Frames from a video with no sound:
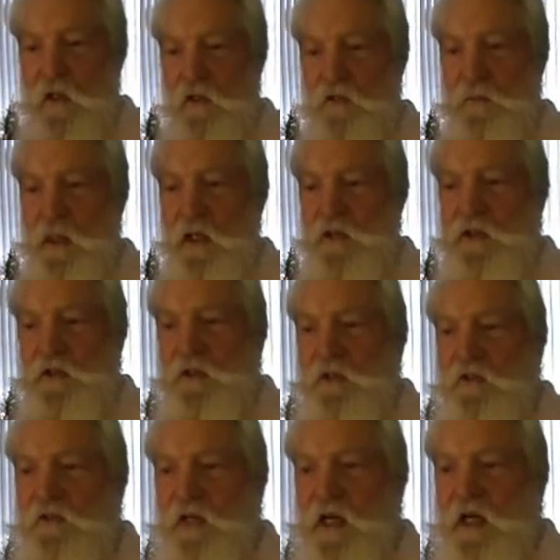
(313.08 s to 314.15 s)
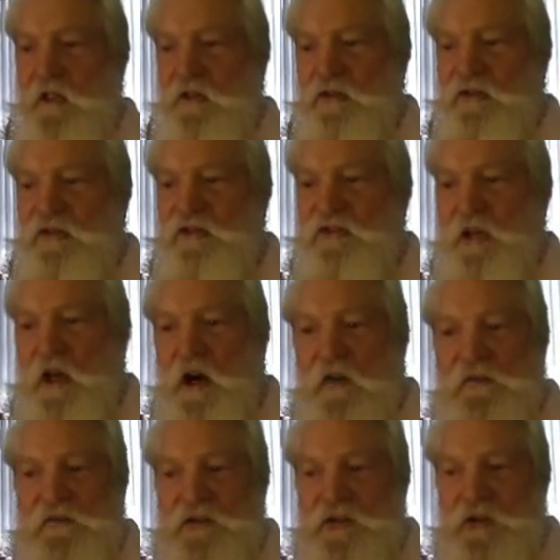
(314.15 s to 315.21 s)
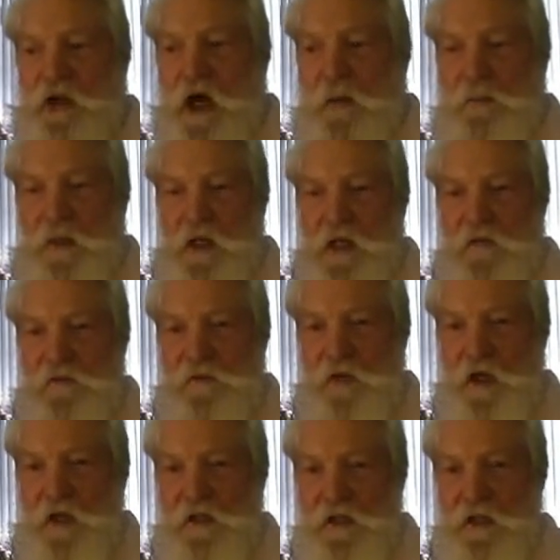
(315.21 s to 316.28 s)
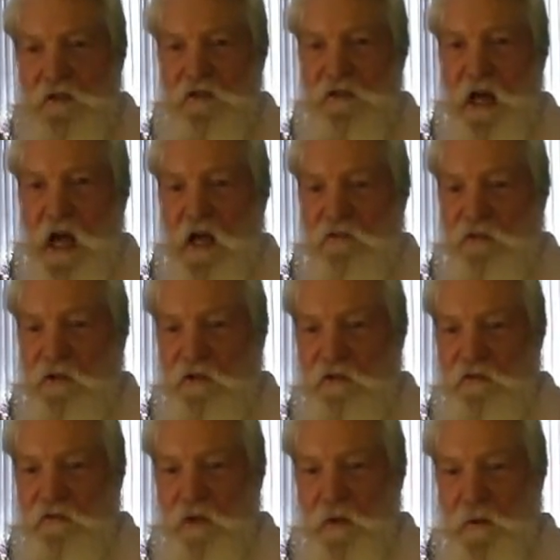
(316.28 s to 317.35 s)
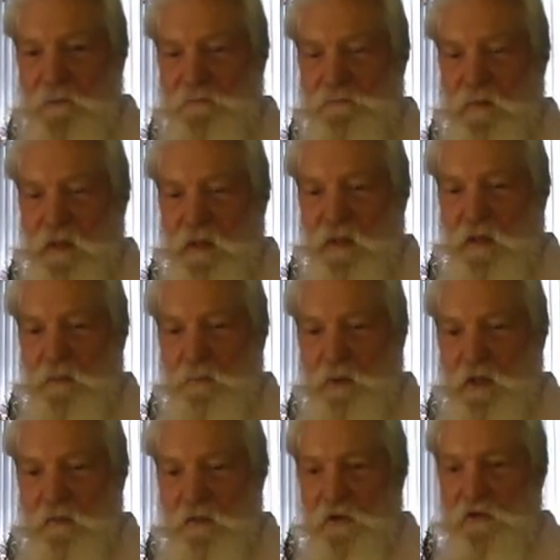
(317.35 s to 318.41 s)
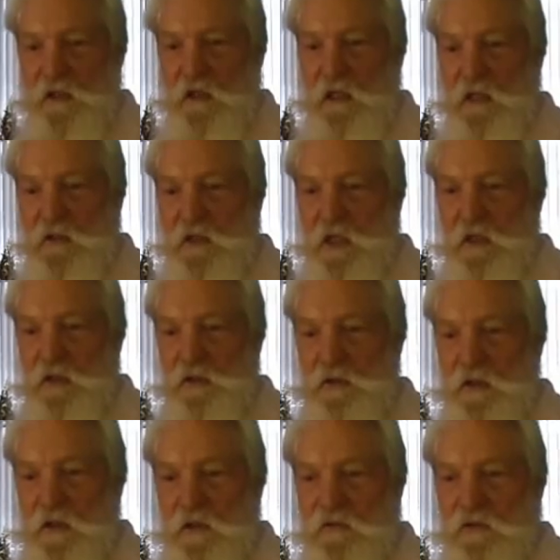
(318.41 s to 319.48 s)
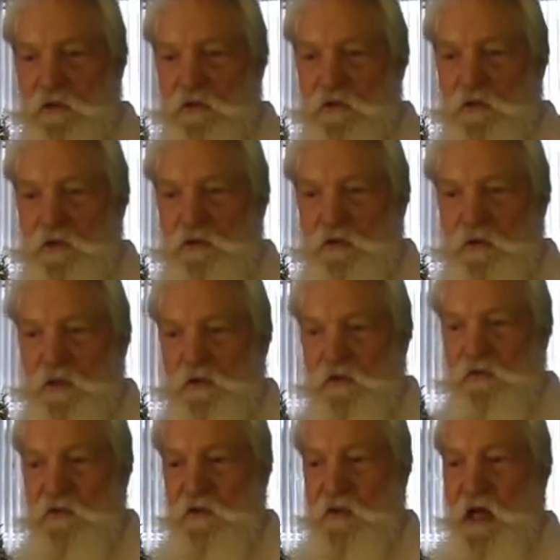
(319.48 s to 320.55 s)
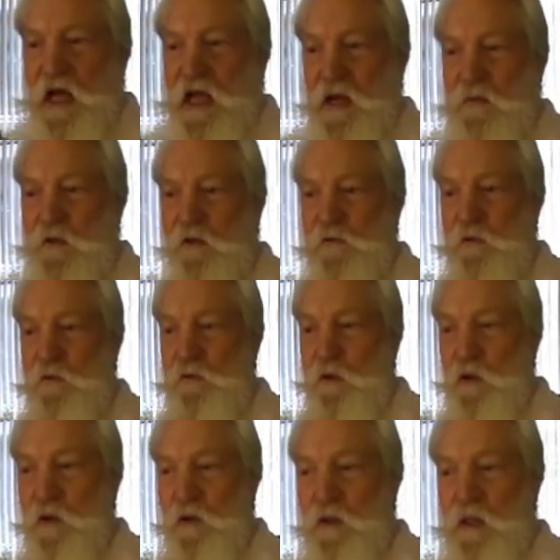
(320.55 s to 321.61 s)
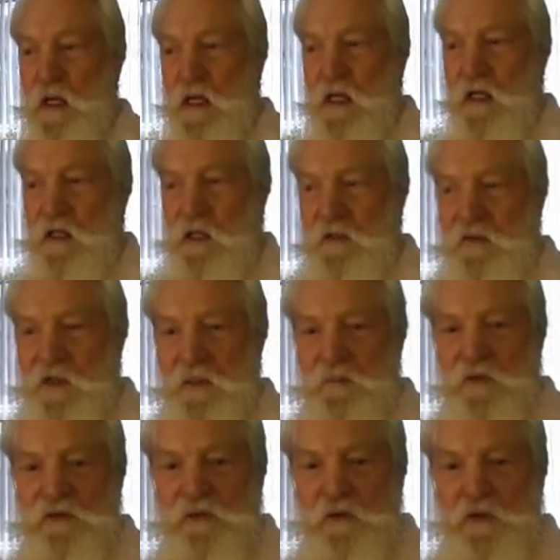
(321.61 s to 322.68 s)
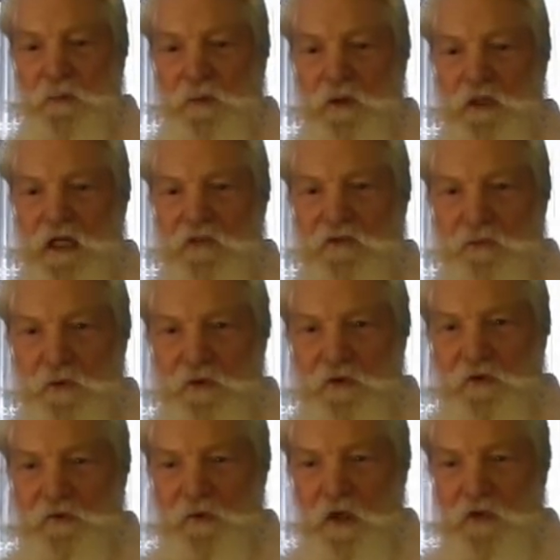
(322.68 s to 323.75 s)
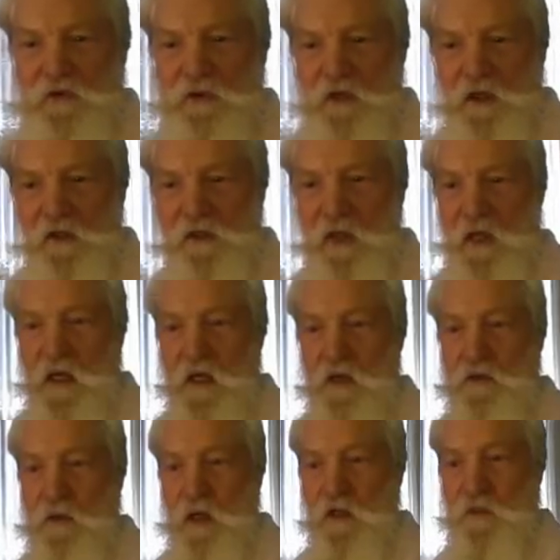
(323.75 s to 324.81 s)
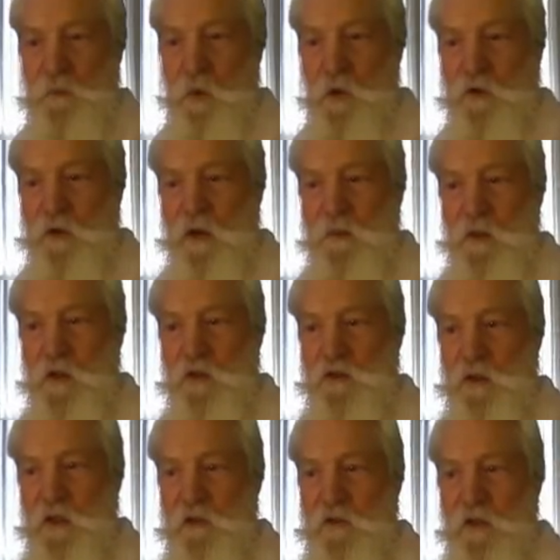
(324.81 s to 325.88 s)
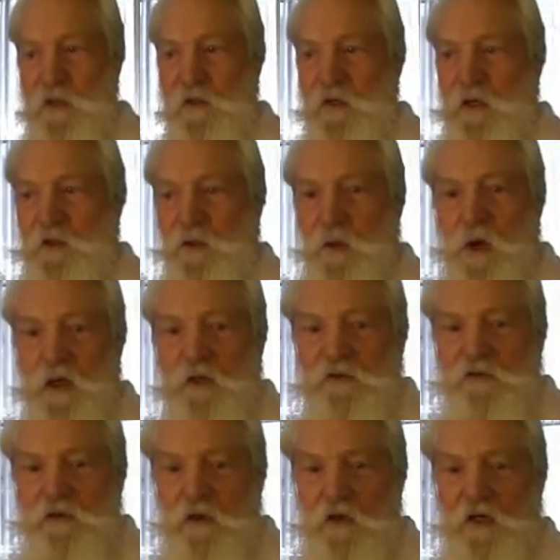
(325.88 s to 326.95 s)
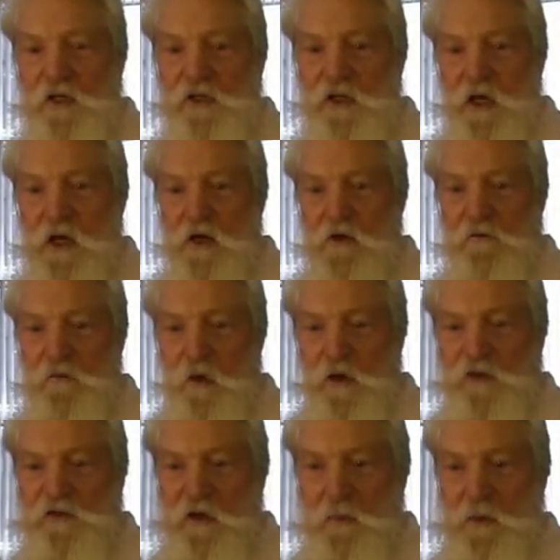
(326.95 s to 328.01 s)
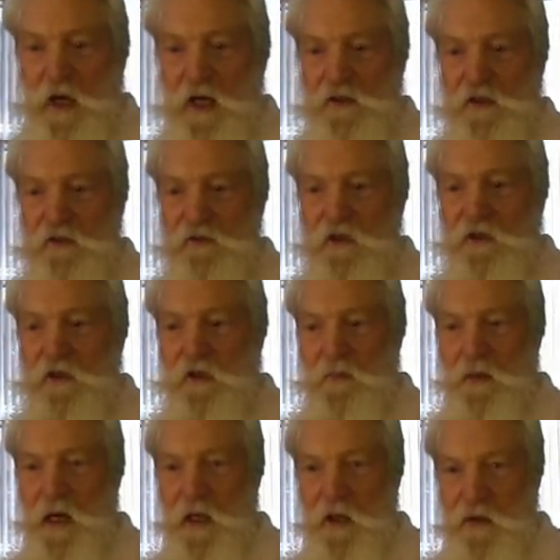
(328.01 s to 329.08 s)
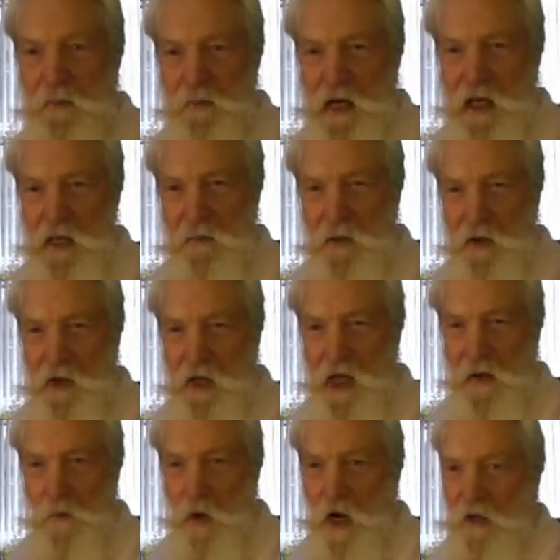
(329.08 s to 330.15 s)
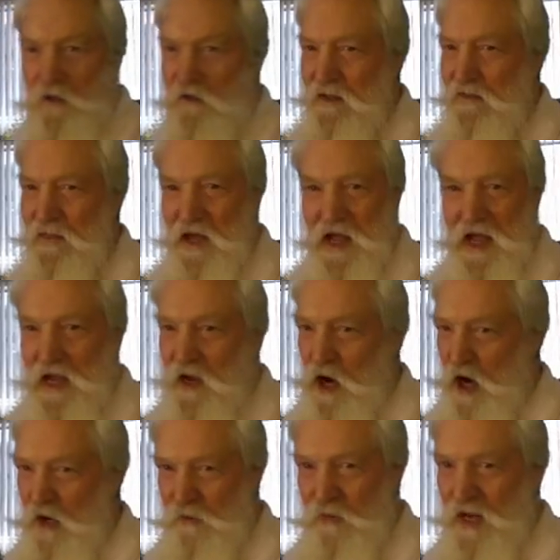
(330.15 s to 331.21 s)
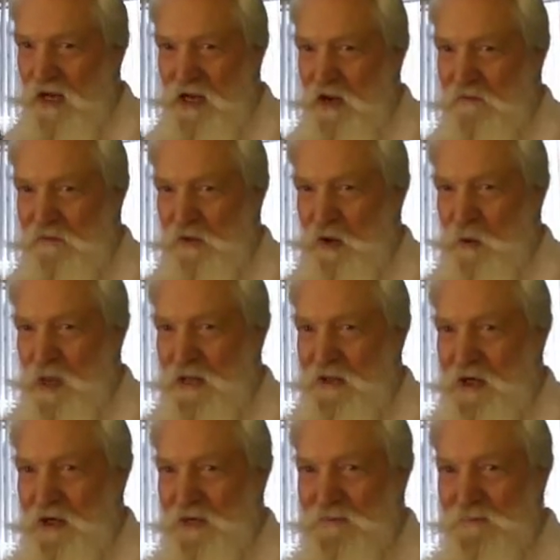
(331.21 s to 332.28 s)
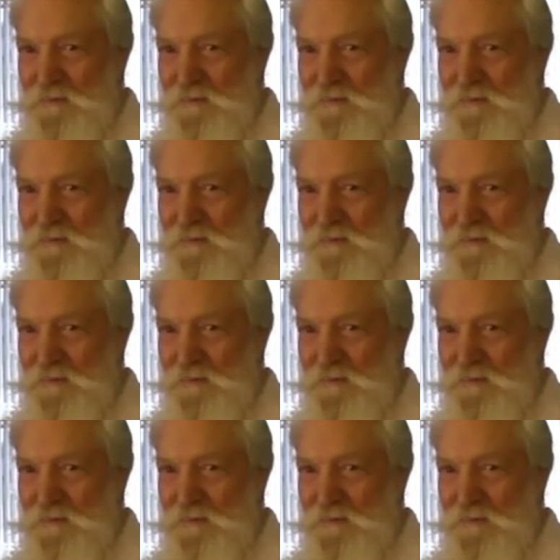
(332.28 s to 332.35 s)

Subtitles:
their specially designed shelf-sharpening front incisors. Beavers collect young trees, usually 2 inches in diameter, for food, cut them to suitable lengths with their front teeth, transport them in their teeth to their underwater storage, force the branches into the mud at the bottom of the damn water, and they are ready for the winter.